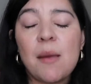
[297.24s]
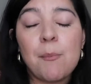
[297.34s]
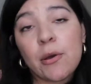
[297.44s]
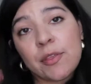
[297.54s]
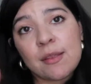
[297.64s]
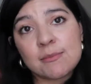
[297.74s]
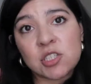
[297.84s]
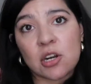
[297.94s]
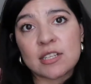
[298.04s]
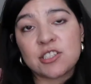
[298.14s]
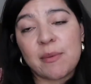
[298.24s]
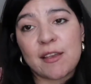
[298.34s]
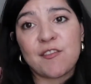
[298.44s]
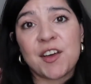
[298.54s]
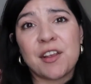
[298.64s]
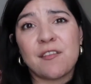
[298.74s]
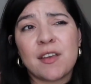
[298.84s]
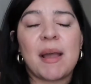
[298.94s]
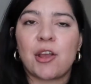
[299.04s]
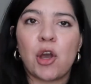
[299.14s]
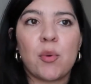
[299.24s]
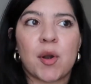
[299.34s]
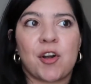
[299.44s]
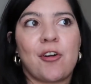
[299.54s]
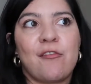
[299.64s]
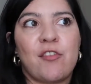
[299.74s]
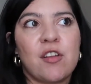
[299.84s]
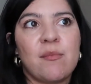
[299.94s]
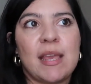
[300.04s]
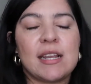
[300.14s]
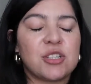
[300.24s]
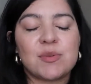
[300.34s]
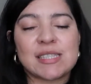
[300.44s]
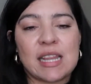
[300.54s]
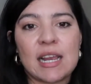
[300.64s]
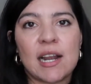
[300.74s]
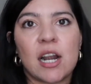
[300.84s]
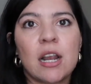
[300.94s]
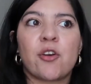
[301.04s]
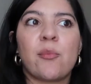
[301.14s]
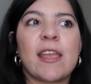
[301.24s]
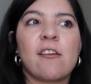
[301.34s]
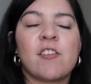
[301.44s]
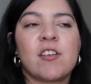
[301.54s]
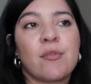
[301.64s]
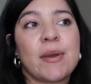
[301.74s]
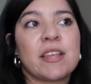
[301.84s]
and both of them started to make fun of my coworker in front of me. She wasn't there. They were making fun of the way